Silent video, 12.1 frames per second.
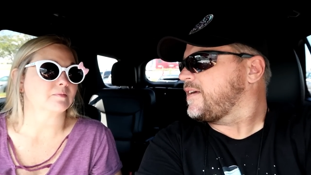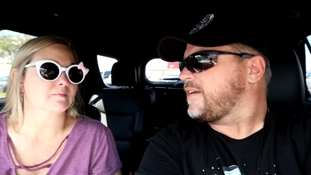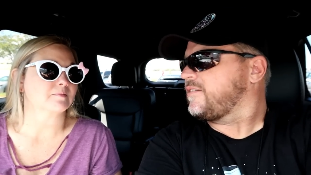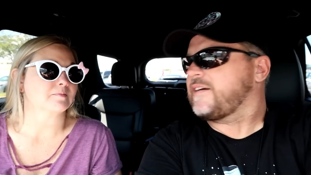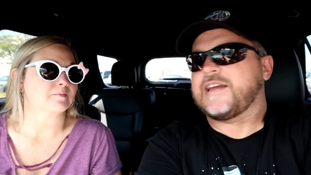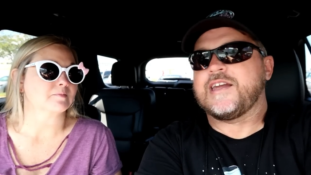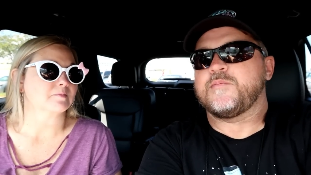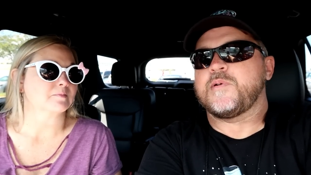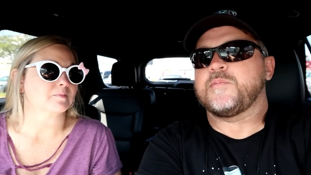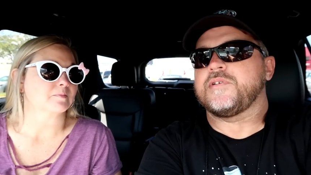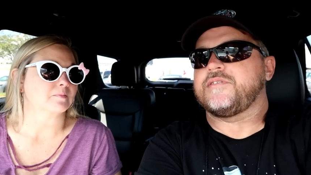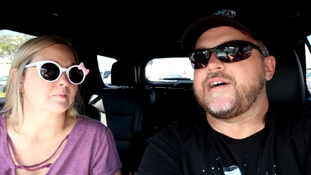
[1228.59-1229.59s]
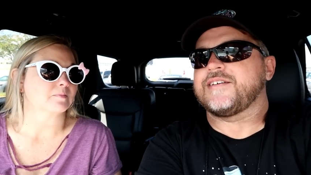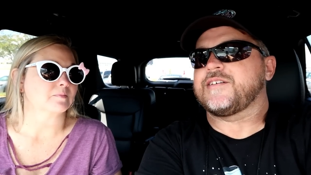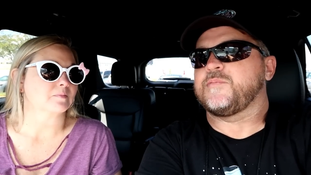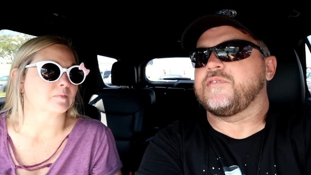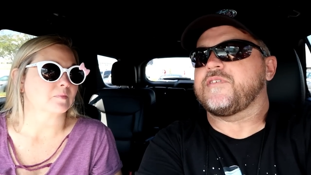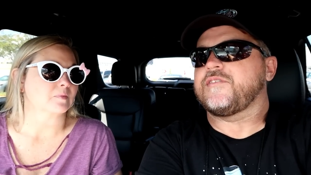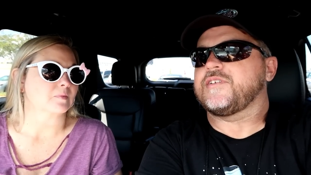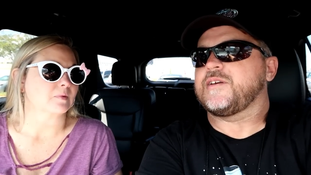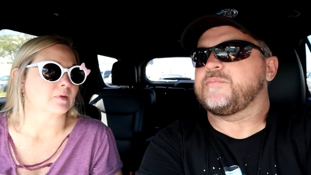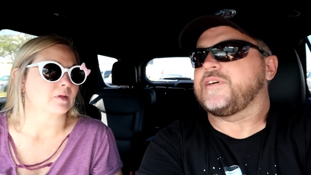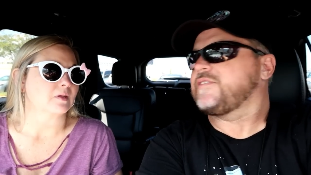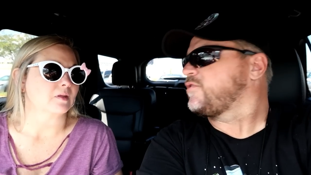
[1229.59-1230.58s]
Speaker 1: no, I can't remember the last time we've ever
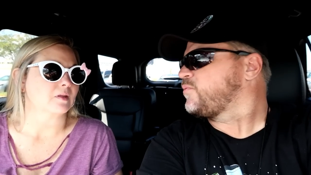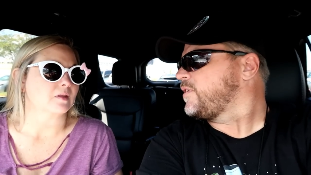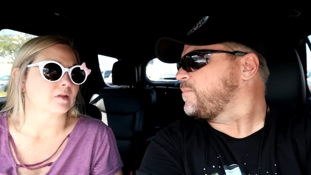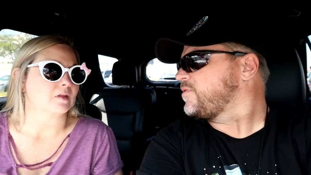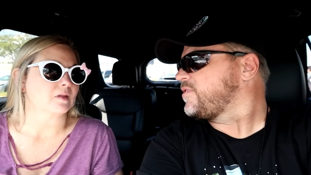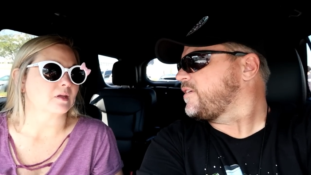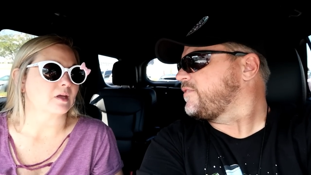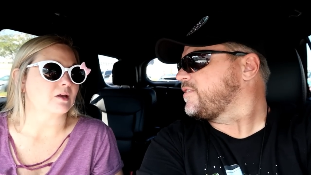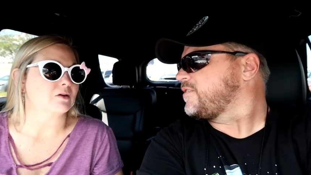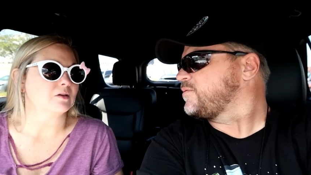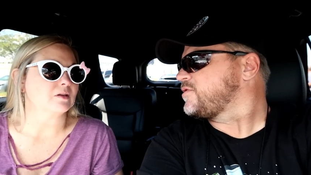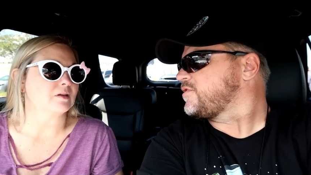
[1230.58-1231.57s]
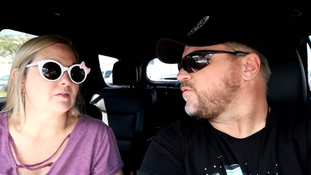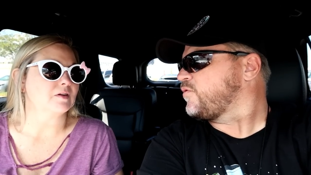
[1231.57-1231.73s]
tipped less than 20% unless it was just